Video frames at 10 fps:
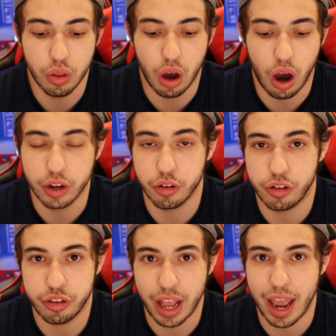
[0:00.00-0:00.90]

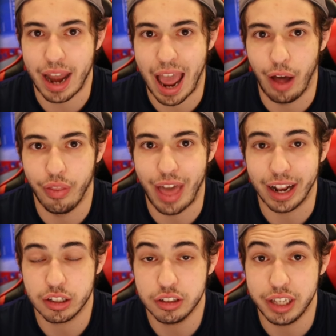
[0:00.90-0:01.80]
understand how that
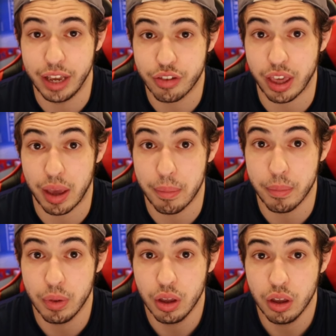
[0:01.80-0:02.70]
gives
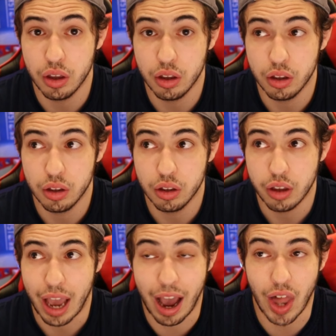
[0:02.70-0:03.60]
him,
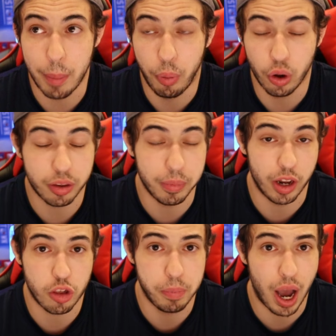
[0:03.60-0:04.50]
how that puts him in a
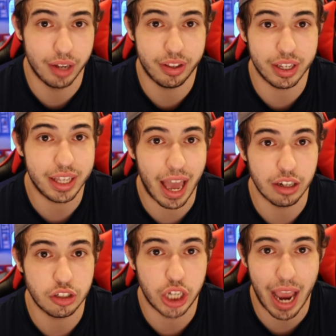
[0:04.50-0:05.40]
spot to get
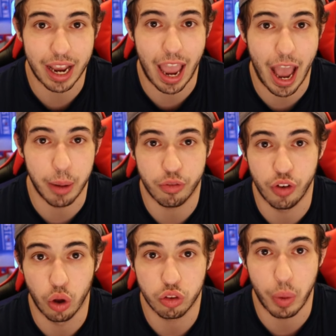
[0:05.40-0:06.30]
Jack Adams
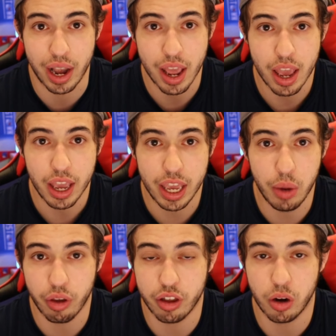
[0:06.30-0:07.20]
votes when he
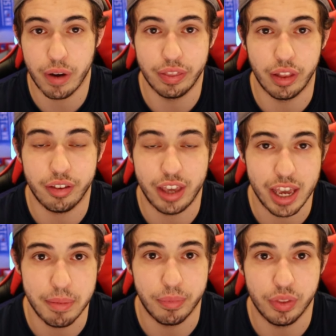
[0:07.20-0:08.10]
wasn't around the
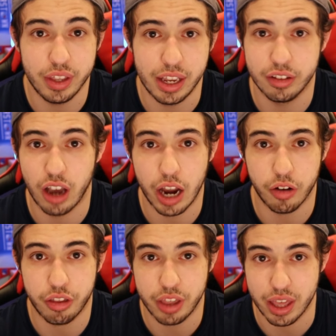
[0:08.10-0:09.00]
team the entire
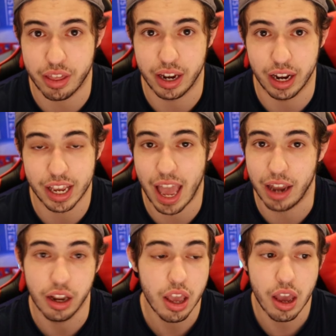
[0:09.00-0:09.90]
season. And again,
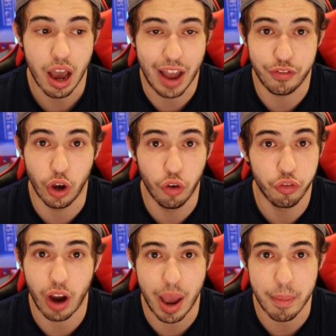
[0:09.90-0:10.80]
I feel
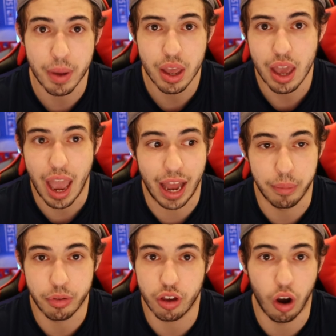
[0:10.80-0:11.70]
for him. And
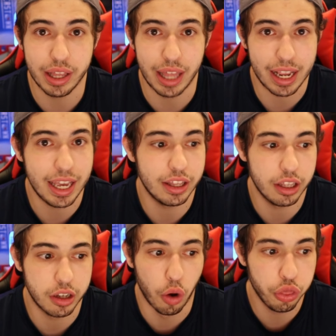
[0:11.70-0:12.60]
I'm sorry that he had to
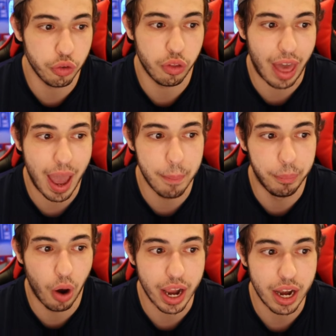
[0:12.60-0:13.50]
go through that.
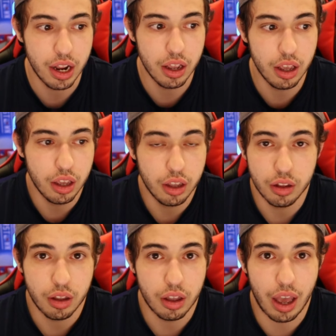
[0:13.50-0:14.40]
But
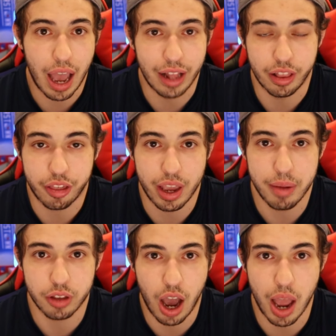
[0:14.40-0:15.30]
at the same
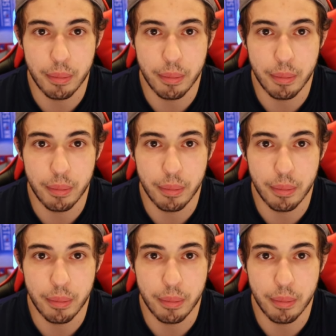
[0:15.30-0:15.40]
time,